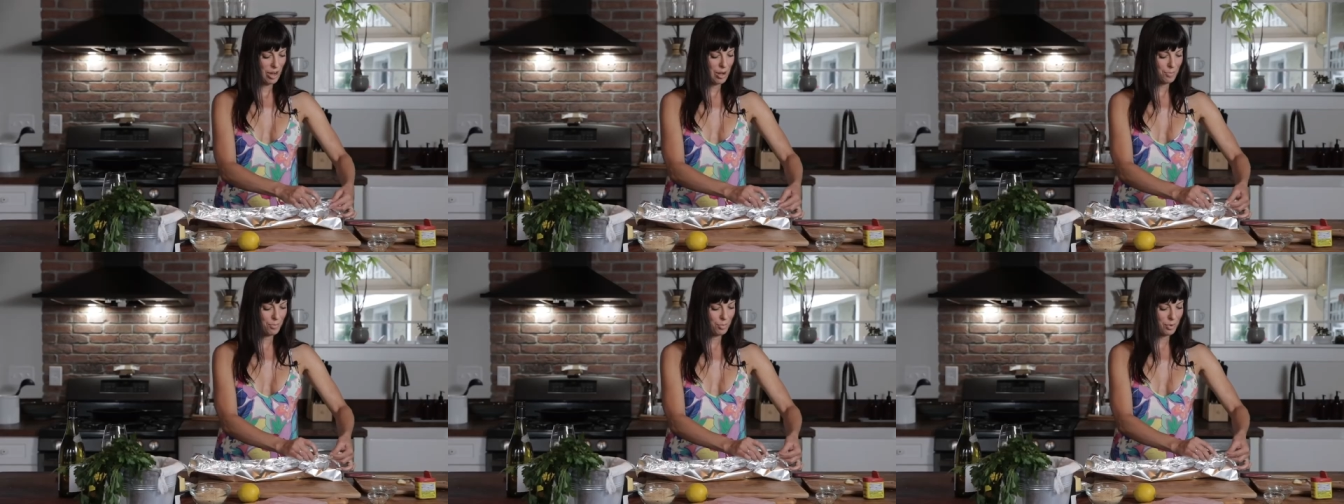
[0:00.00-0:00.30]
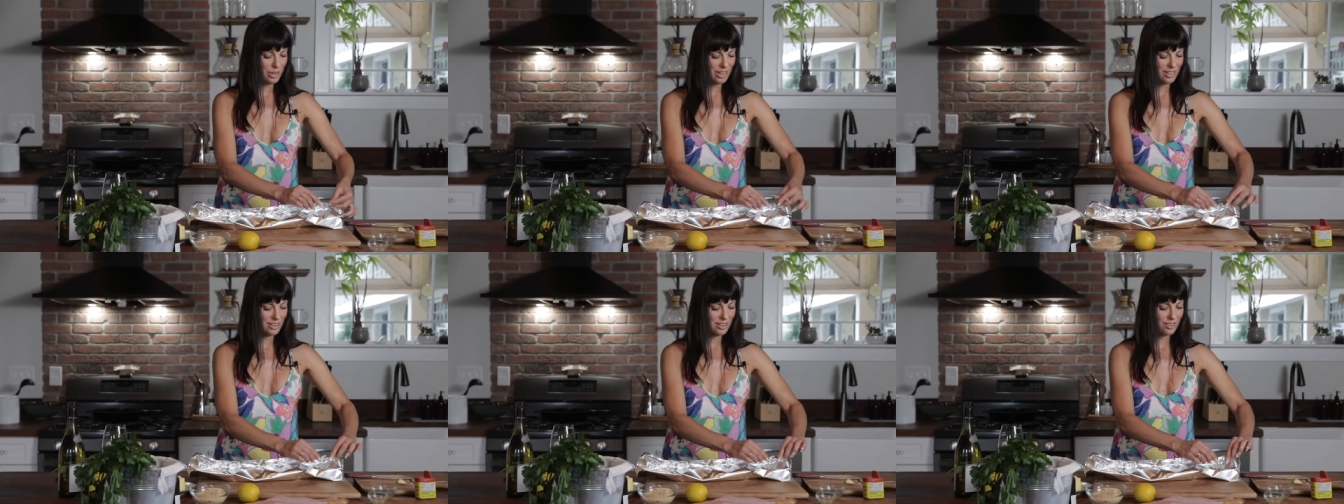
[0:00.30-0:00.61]
I
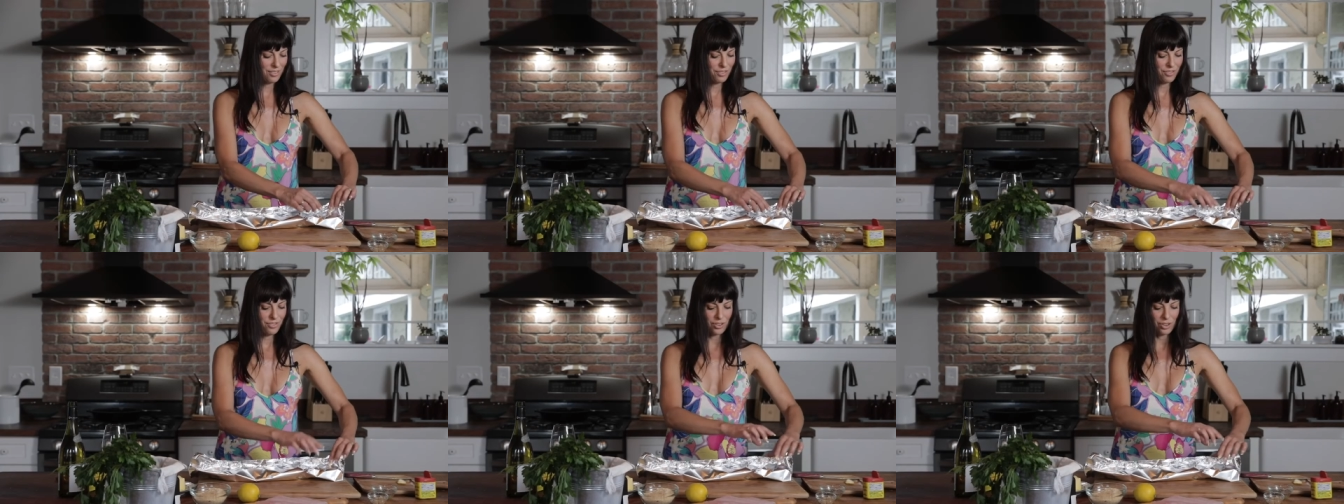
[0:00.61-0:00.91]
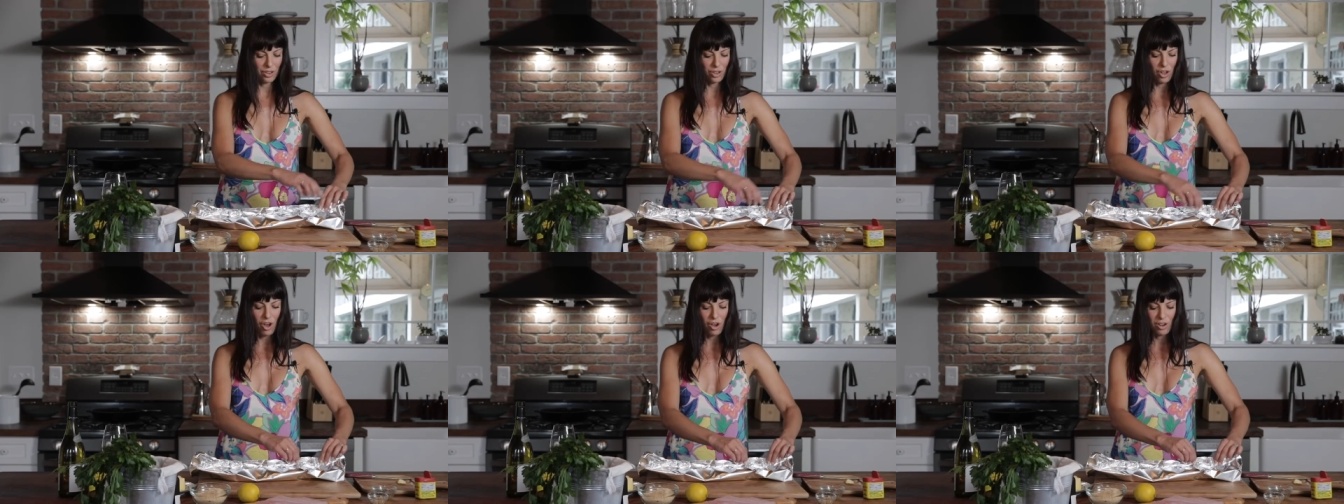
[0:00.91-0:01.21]
bring the
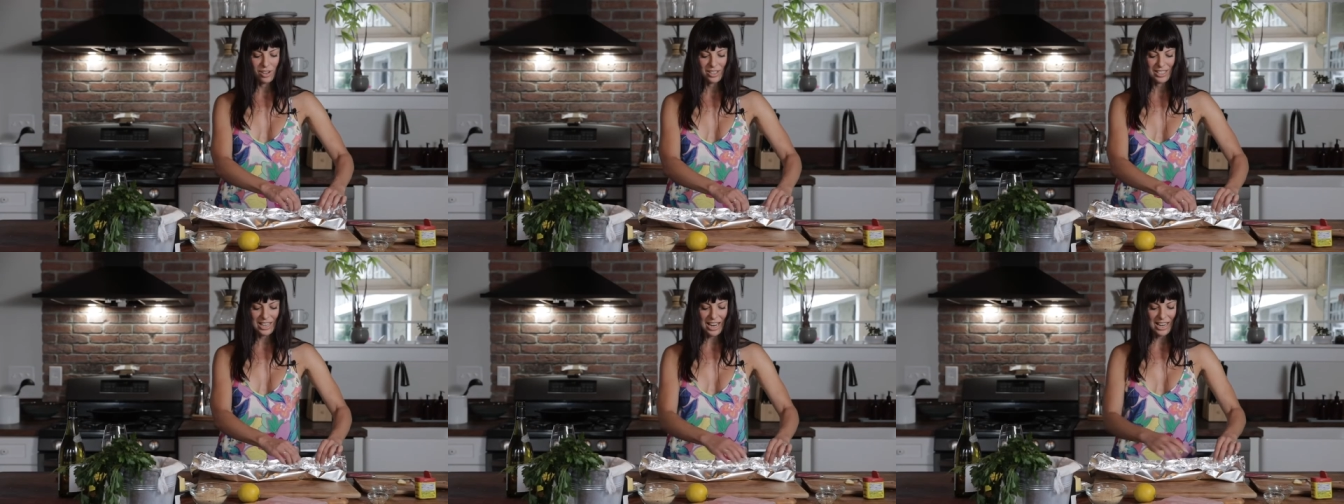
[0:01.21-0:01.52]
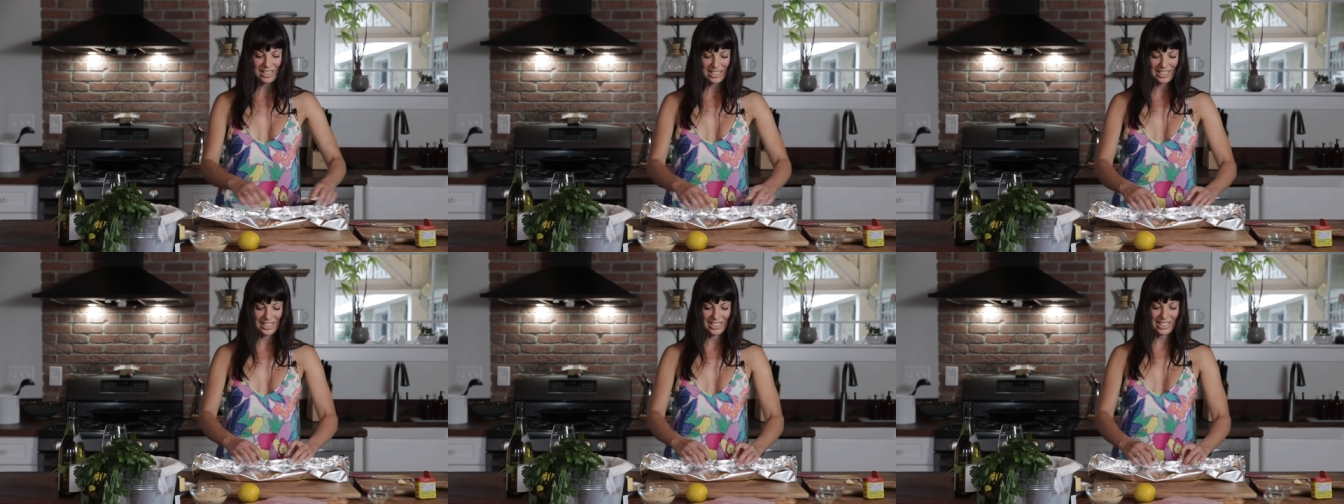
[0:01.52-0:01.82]
long
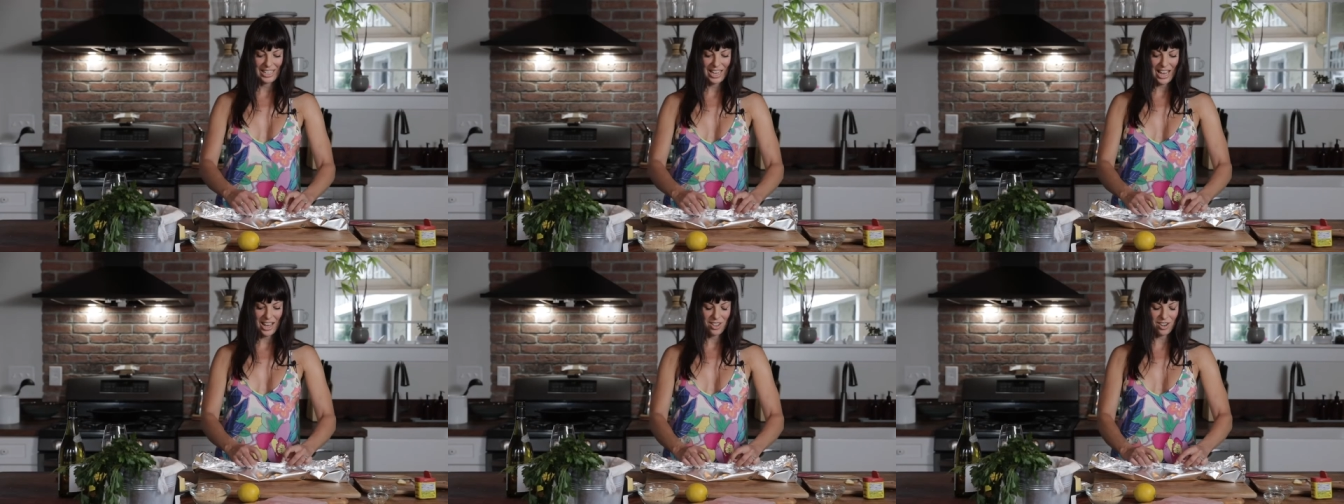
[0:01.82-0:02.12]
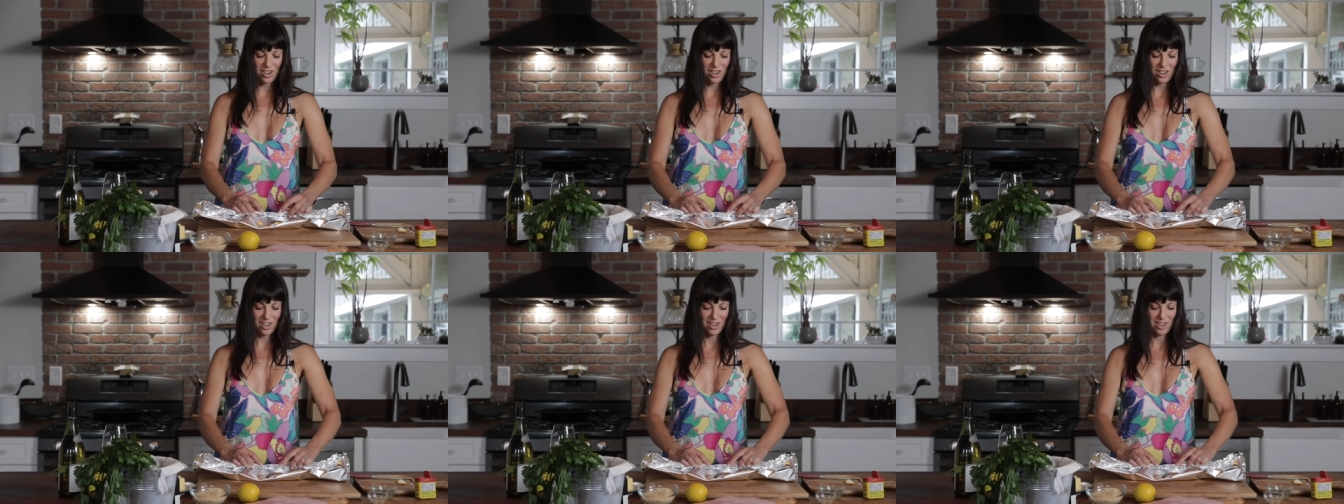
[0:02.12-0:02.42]
sides
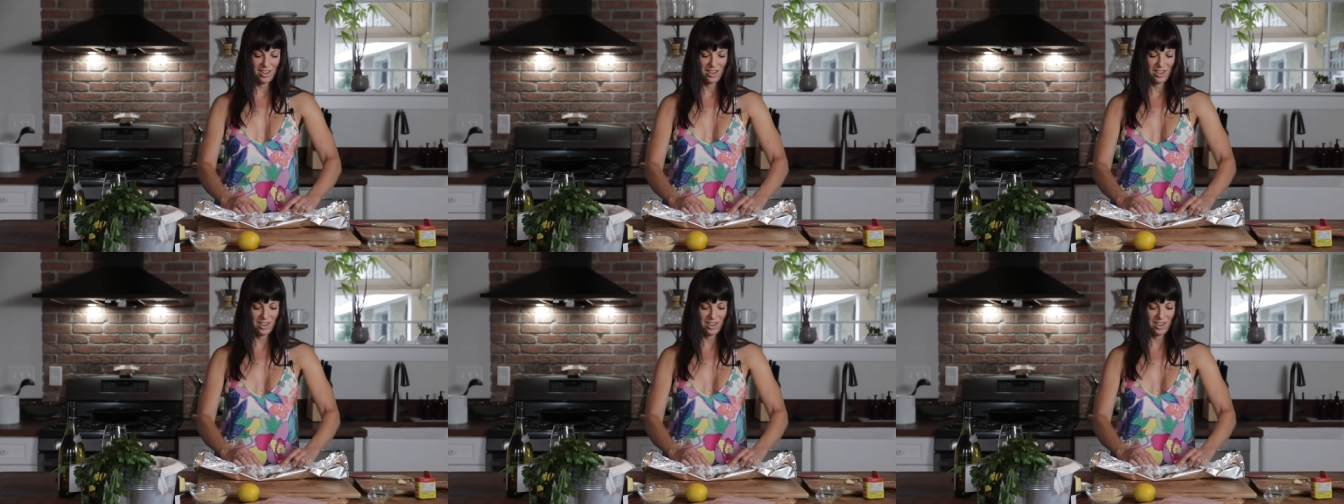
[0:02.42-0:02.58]
together